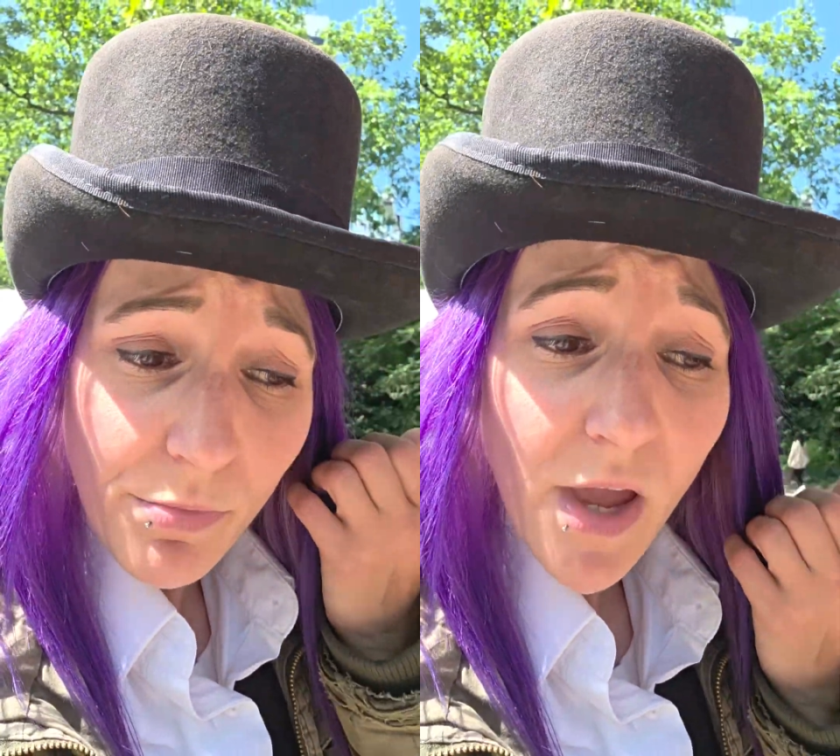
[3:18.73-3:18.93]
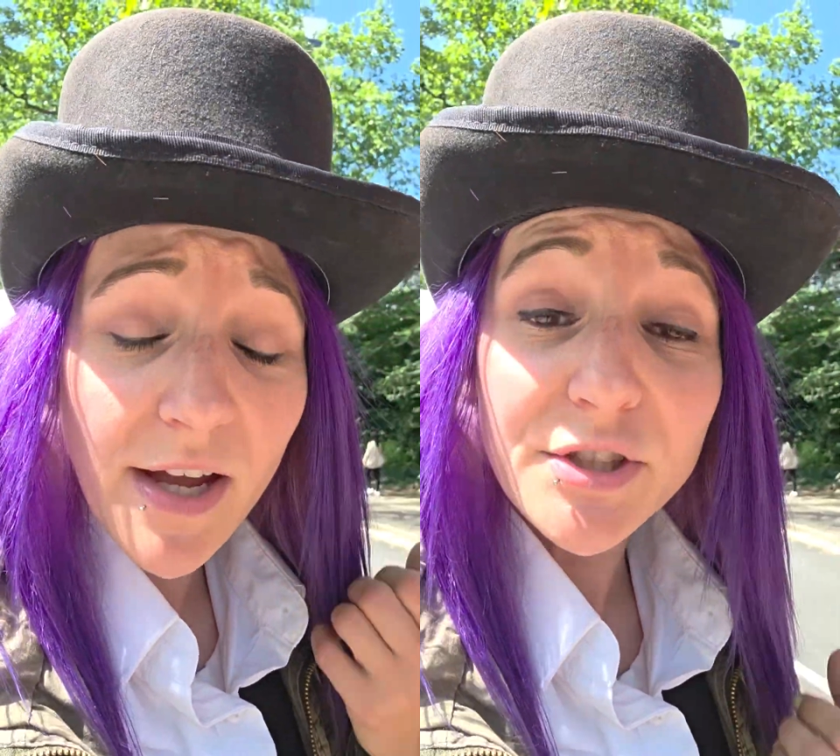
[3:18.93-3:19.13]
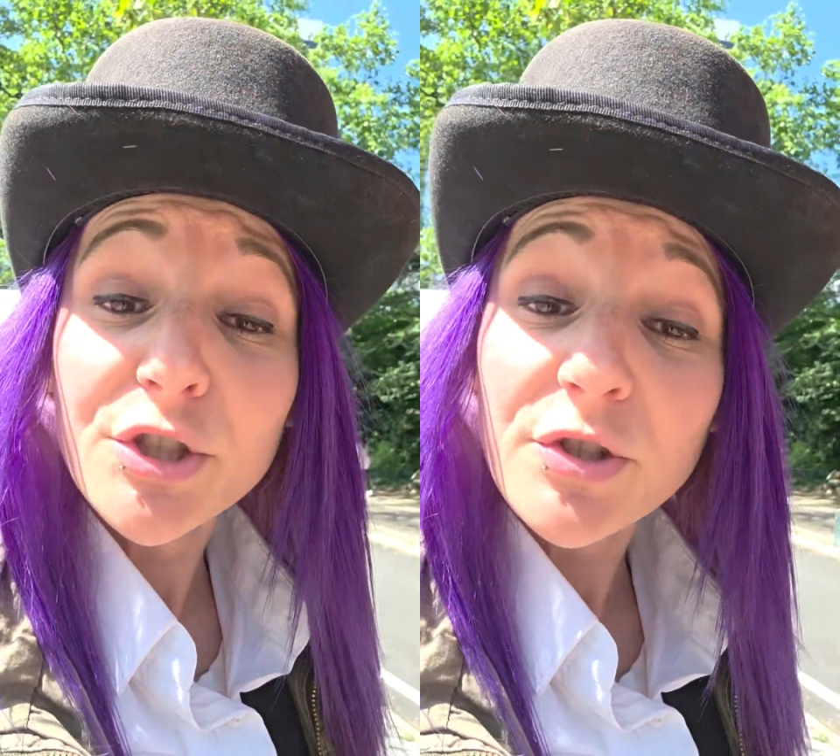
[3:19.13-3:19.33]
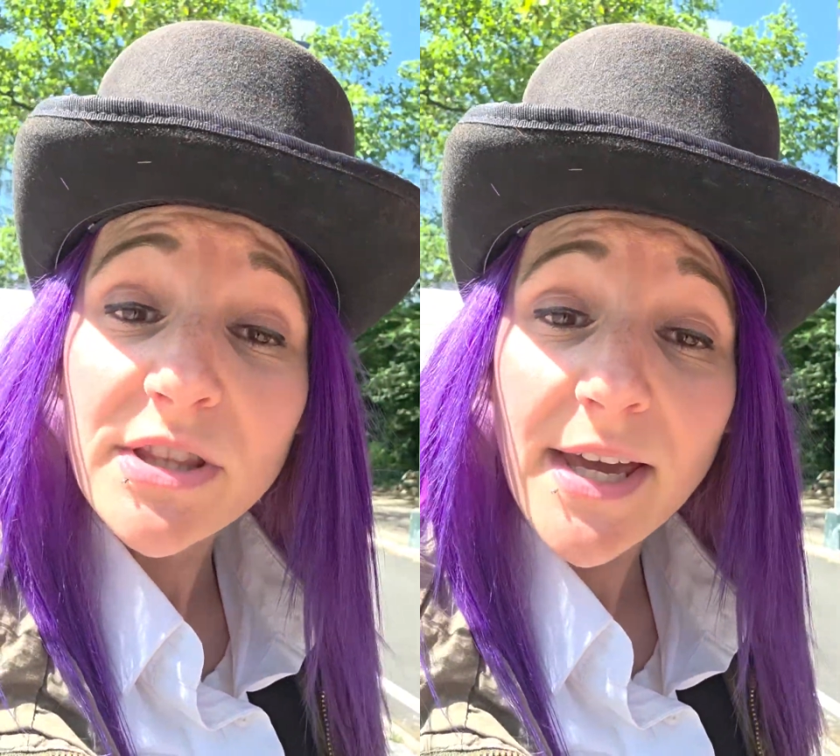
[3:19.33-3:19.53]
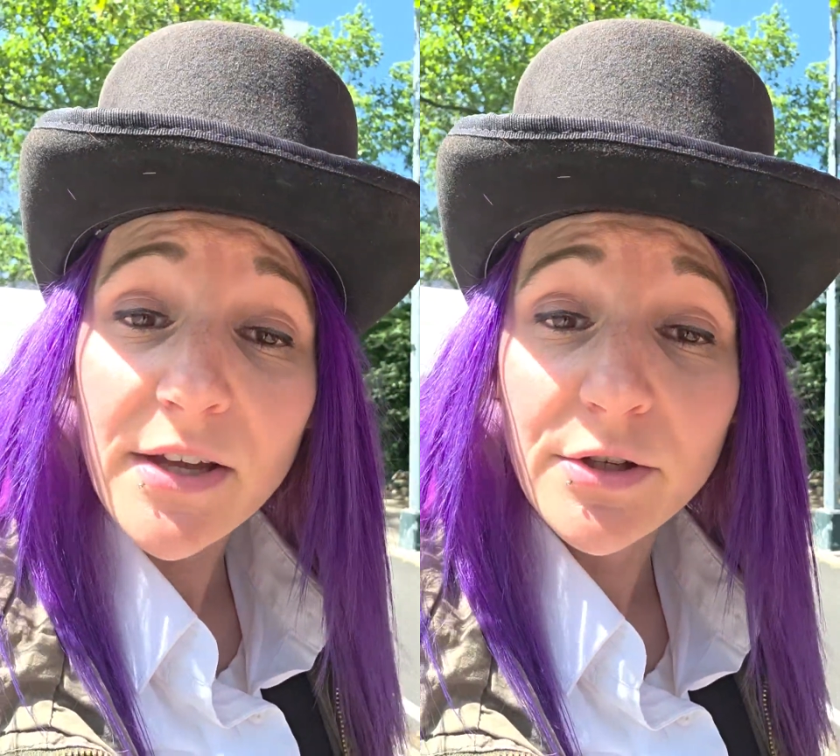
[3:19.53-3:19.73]
to
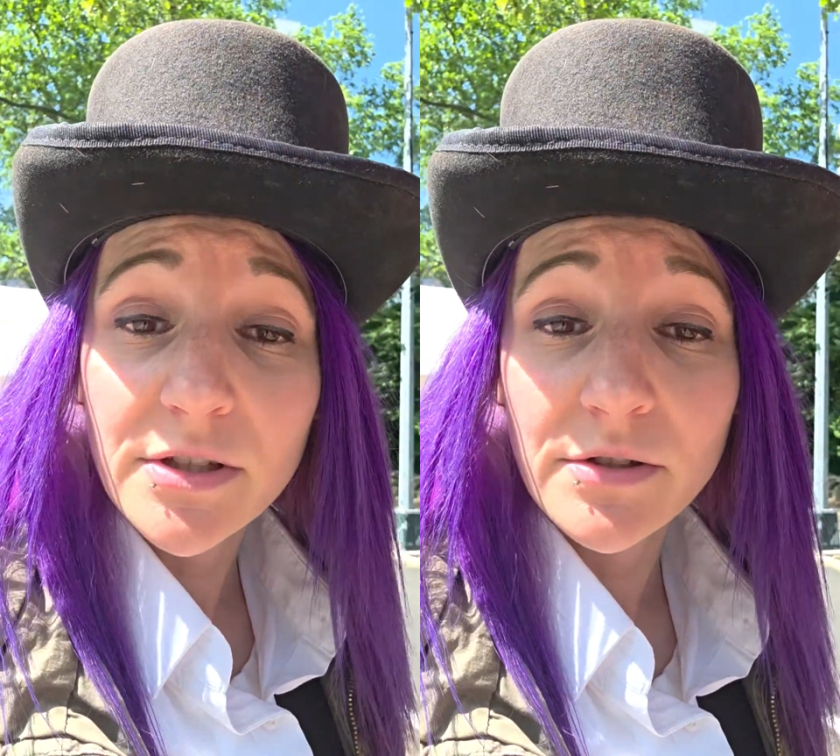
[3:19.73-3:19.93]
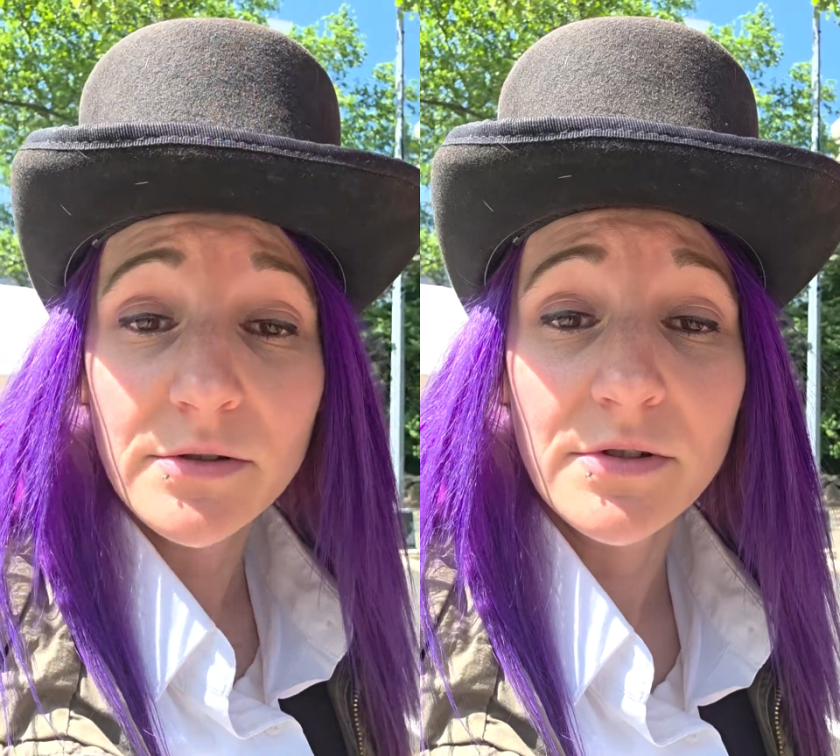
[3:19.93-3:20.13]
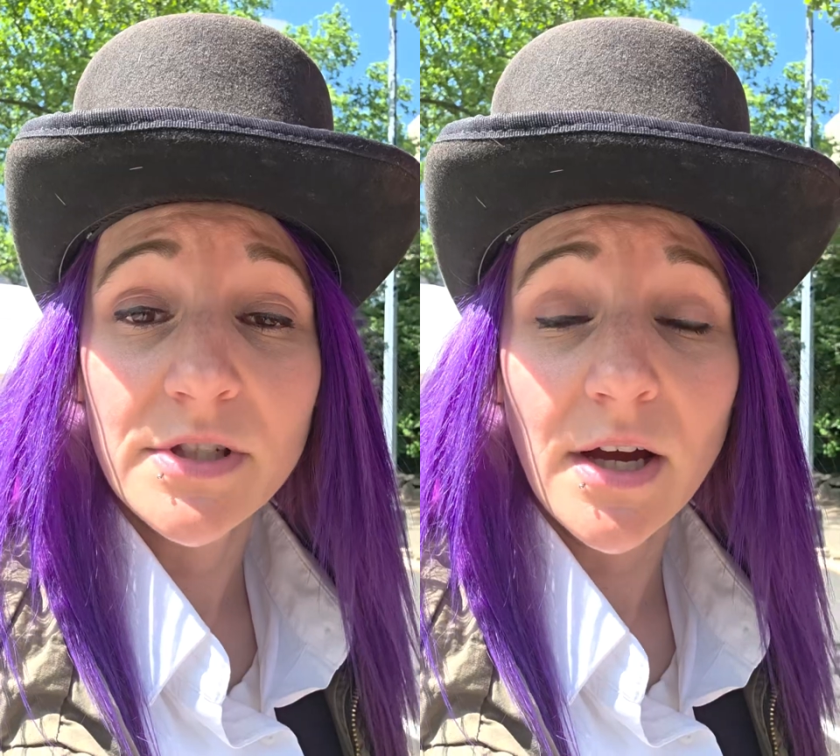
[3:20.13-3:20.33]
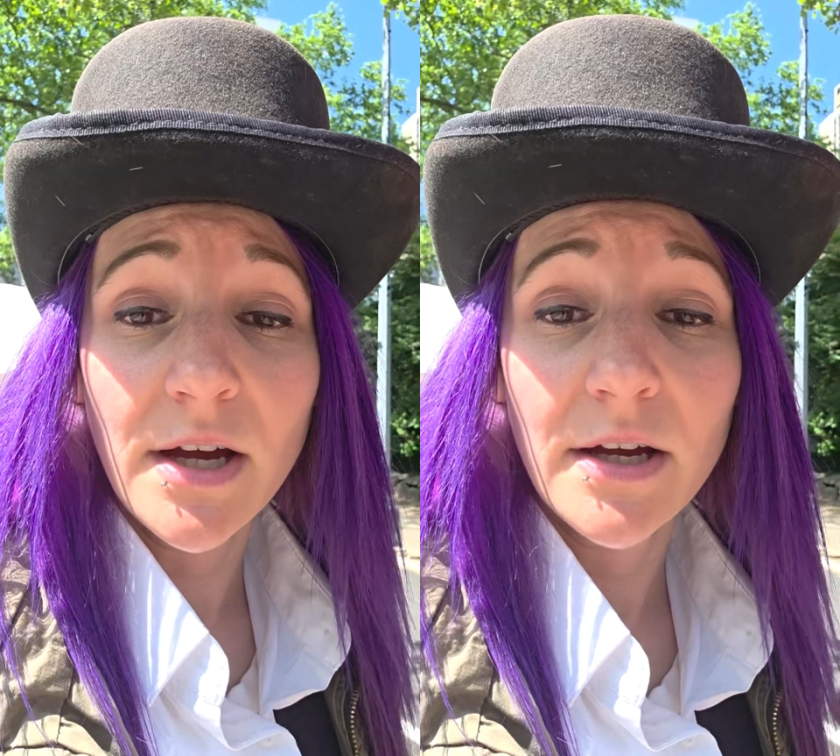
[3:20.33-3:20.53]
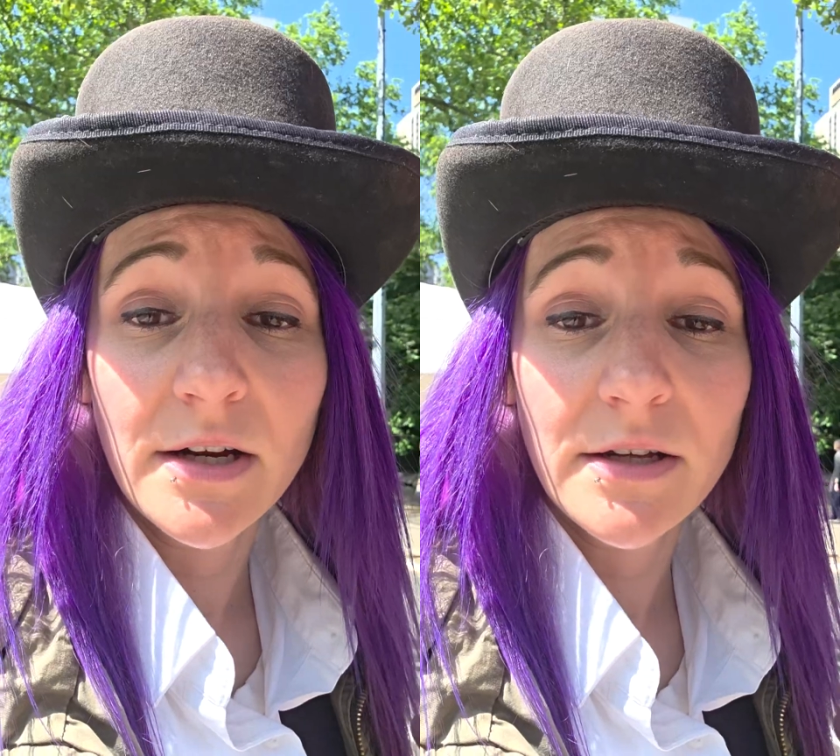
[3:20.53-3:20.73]
treat that, you can use
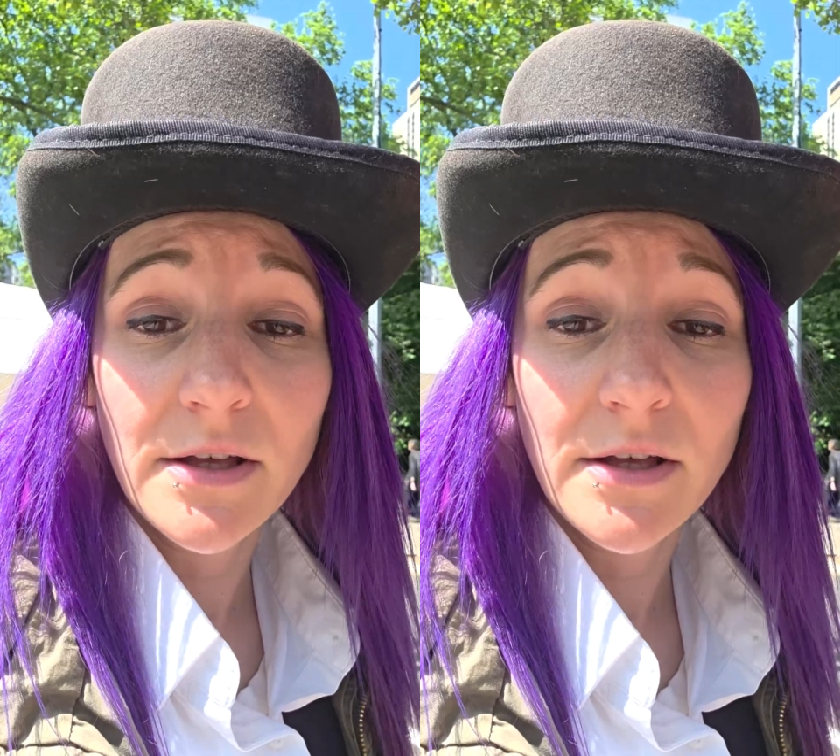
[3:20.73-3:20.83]
a